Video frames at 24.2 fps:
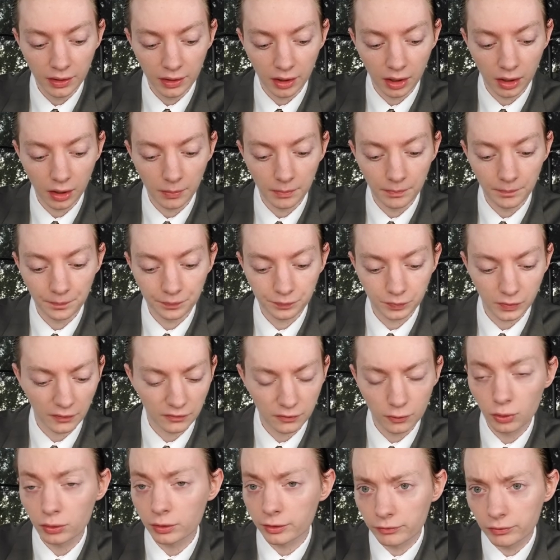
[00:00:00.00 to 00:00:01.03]

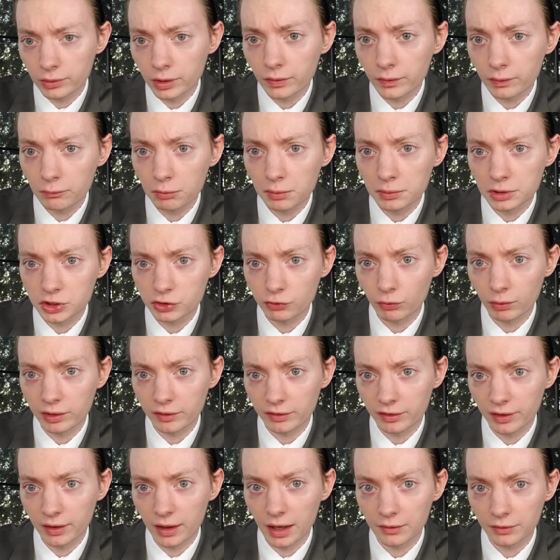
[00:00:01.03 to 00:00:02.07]
Of course, really, we just want to
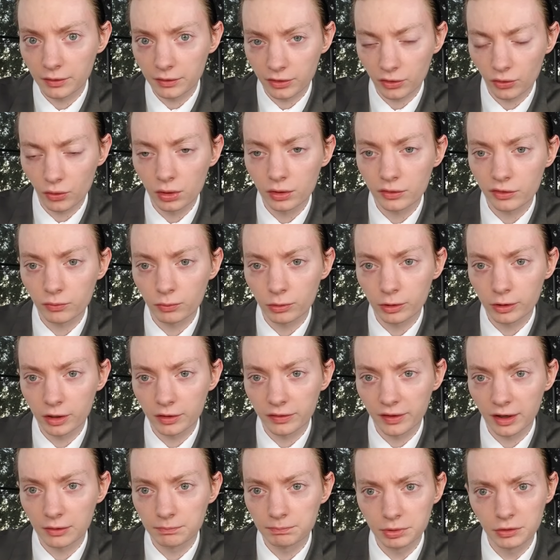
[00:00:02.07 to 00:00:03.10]
see how the sauce
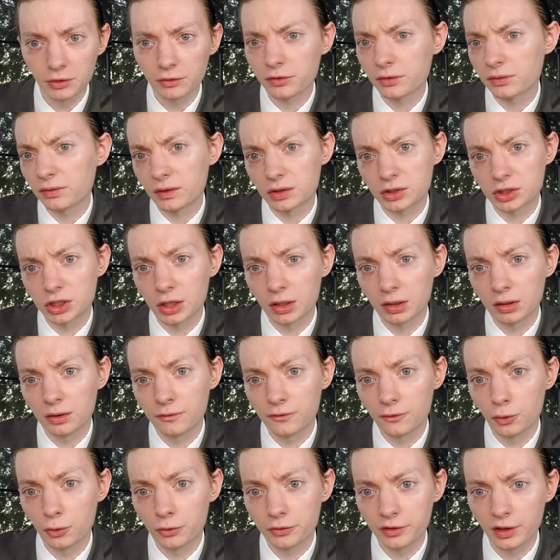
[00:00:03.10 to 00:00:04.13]
works out, but also the chicken, of
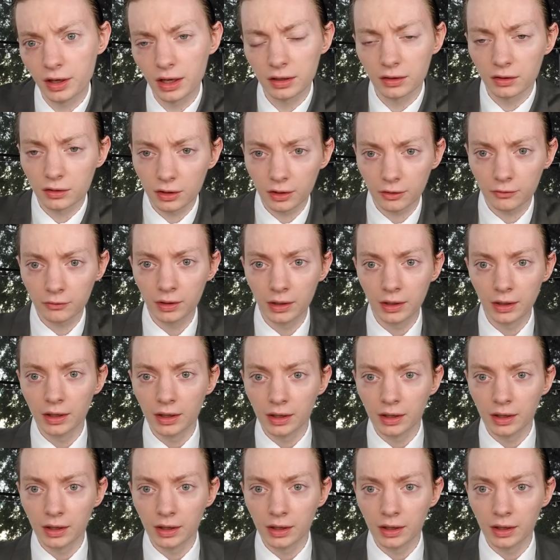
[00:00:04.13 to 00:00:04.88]
course. You got to know,